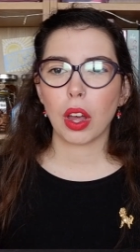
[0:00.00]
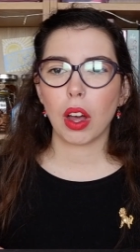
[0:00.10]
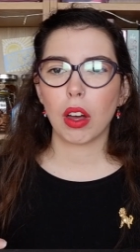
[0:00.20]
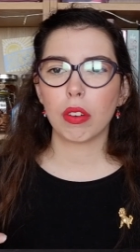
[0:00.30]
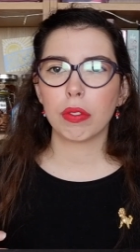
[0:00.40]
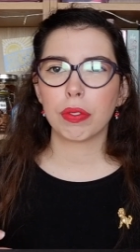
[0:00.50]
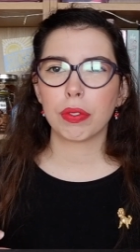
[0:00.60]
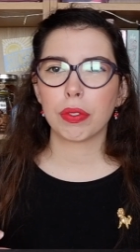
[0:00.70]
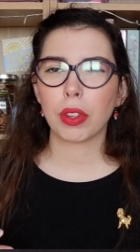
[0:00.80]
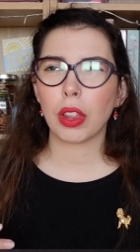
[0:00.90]
of
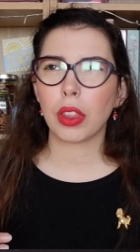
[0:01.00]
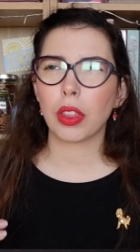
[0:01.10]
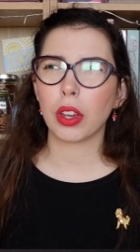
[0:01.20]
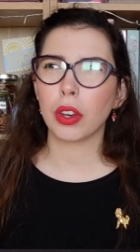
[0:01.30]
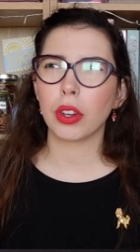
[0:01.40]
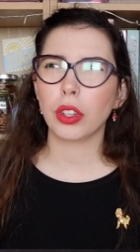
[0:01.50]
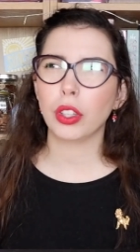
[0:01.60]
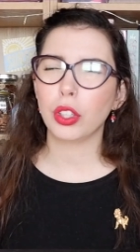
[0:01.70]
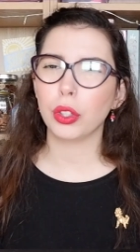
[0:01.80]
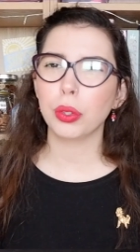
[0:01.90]
the
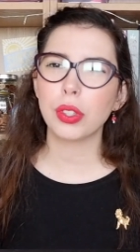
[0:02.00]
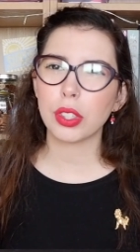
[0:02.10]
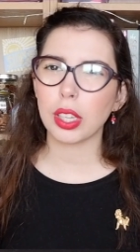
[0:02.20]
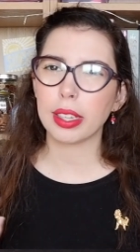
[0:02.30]
use